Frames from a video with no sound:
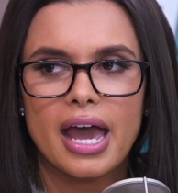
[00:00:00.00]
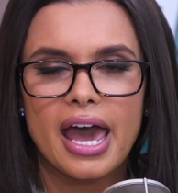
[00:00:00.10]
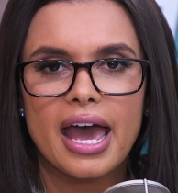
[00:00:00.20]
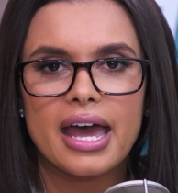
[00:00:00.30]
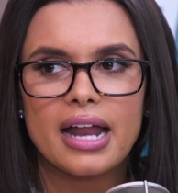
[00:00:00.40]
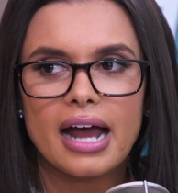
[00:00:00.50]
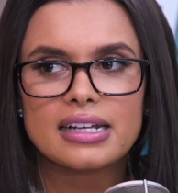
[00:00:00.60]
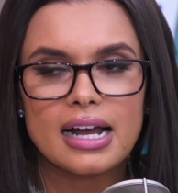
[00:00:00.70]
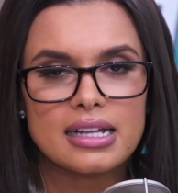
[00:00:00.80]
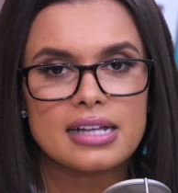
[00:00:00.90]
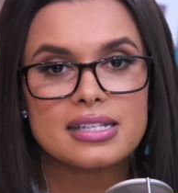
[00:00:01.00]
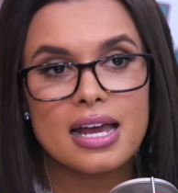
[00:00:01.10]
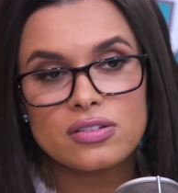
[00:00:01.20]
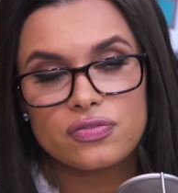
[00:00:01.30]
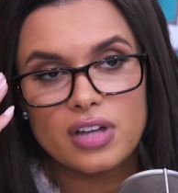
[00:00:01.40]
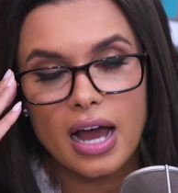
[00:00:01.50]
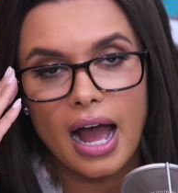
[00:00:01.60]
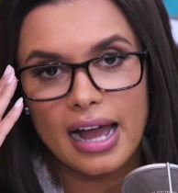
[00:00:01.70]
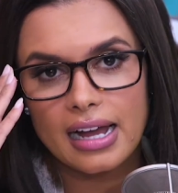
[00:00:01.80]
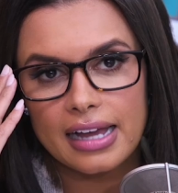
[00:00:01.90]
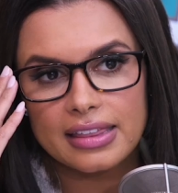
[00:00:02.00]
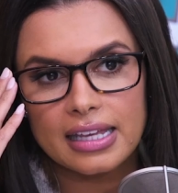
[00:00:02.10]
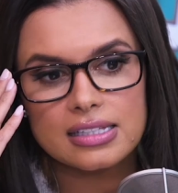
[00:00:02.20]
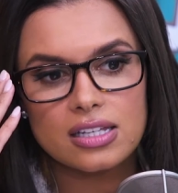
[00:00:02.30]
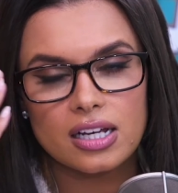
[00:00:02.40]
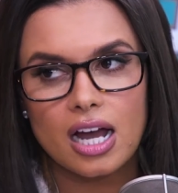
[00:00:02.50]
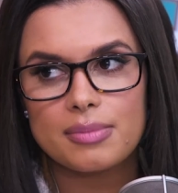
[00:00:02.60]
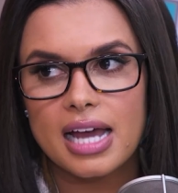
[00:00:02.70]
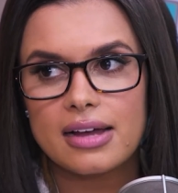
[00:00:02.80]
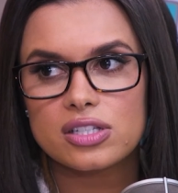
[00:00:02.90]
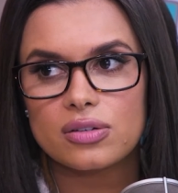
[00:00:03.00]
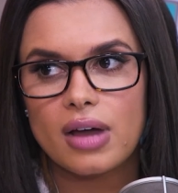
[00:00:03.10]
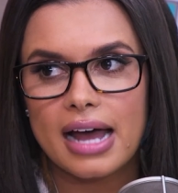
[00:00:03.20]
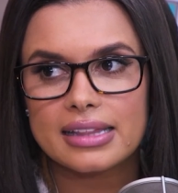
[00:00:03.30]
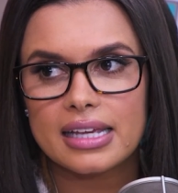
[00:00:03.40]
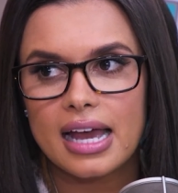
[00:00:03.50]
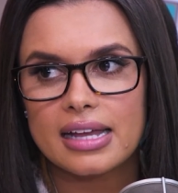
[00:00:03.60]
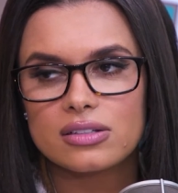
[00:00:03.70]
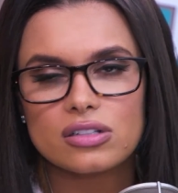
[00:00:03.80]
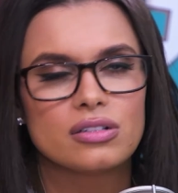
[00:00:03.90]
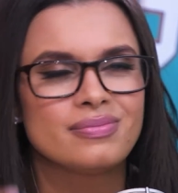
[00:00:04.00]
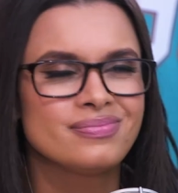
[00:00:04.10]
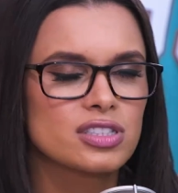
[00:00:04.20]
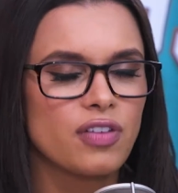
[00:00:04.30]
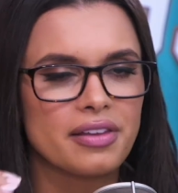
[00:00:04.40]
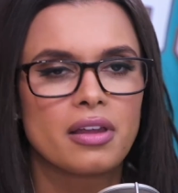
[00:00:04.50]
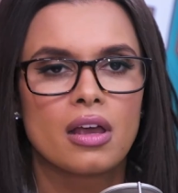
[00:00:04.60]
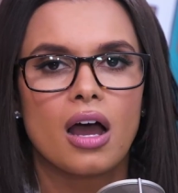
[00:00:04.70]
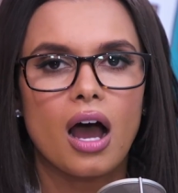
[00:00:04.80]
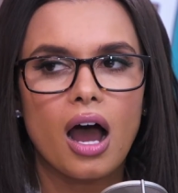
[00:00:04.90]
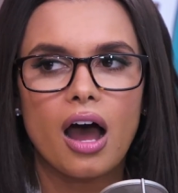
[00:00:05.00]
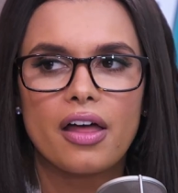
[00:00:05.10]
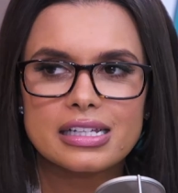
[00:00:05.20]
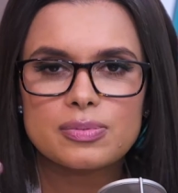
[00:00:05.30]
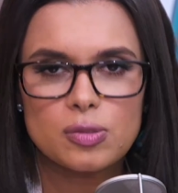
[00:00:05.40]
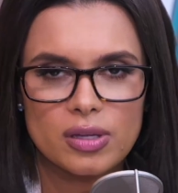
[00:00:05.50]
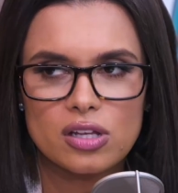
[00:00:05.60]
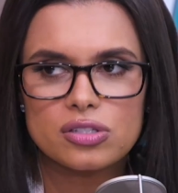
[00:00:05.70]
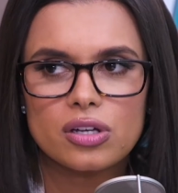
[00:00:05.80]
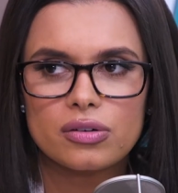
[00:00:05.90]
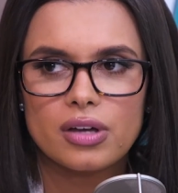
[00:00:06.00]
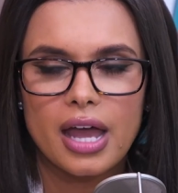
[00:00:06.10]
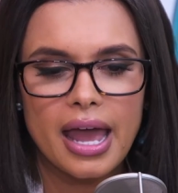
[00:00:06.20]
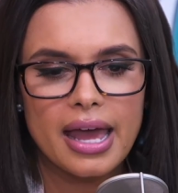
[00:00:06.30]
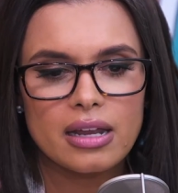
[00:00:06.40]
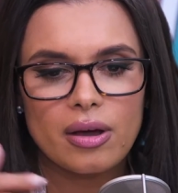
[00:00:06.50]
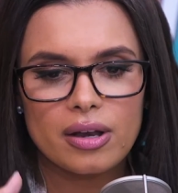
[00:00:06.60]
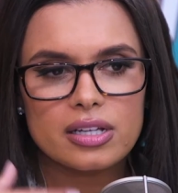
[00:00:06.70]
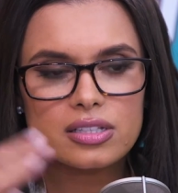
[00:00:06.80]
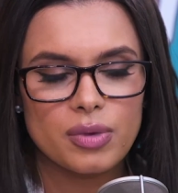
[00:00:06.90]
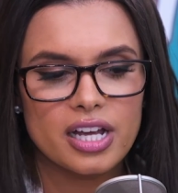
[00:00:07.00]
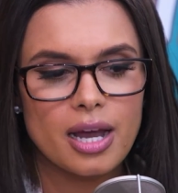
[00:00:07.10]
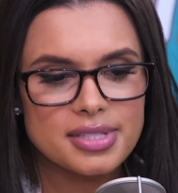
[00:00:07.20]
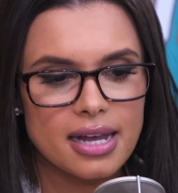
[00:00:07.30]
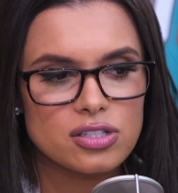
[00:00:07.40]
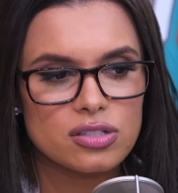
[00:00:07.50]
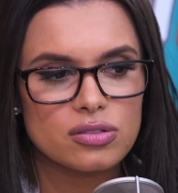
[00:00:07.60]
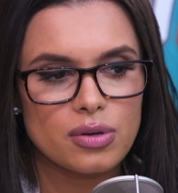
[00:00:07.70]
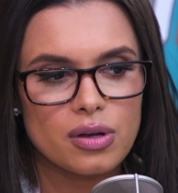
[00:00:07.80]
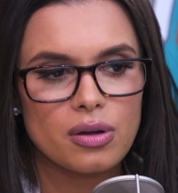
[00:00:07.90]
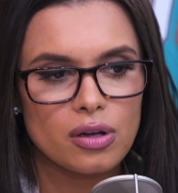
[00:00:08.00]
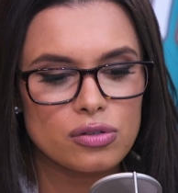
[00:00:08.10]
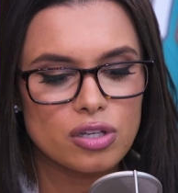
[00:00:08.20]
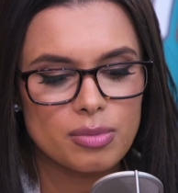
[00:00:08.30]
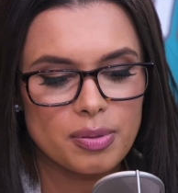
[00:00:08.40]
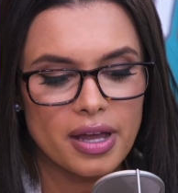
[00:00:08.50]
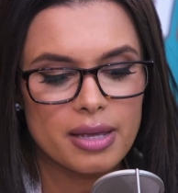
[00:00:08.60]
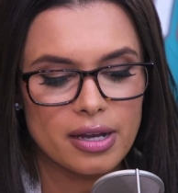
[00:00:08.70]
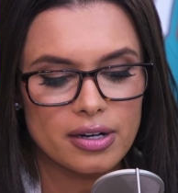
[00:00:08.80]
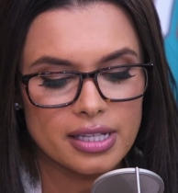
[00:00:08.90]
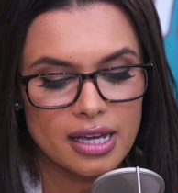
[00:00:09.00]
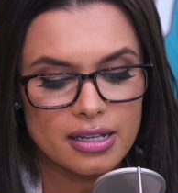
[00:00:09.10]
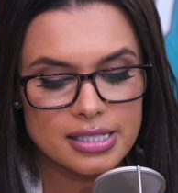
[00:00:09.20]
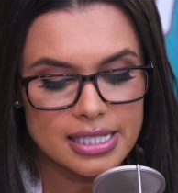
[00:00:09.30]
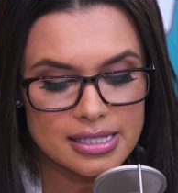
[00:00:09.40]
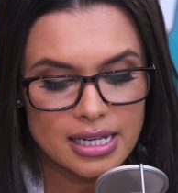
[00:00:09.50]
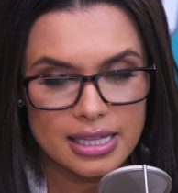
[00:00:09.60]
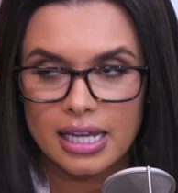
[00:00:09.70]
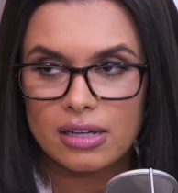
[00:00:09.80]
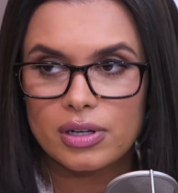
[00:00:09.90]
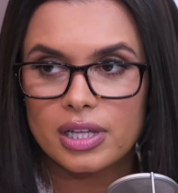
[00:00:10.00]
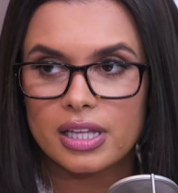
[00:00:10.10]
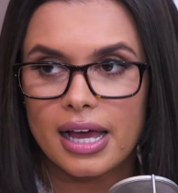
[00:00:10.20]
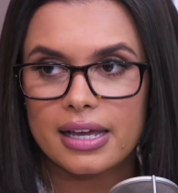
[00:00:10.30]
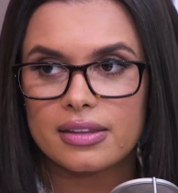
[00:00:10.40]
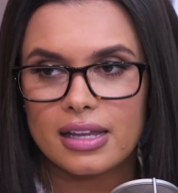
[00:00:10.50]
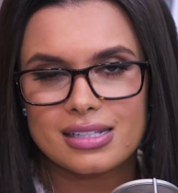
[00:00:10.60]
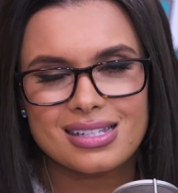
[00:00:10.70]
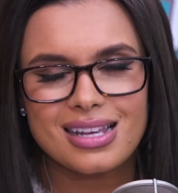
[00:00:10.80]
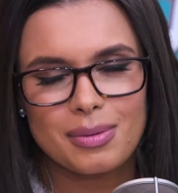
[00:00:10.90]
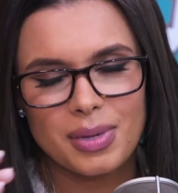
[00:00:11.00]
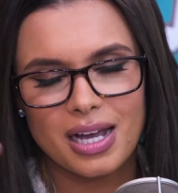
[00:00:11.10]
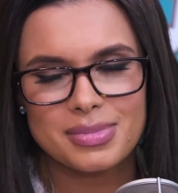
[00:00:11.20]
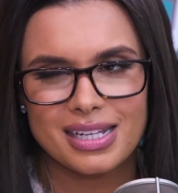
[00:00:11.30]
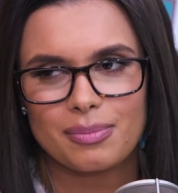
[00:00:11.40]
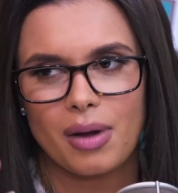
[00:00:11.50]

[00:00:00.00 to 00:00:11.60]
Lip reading: And I tend to I think it's going to come down to at the end. It's fine. Yeah. It's between those two. And when it comes down to who's going to be playing better at the end of the season, I think really like it becomes like a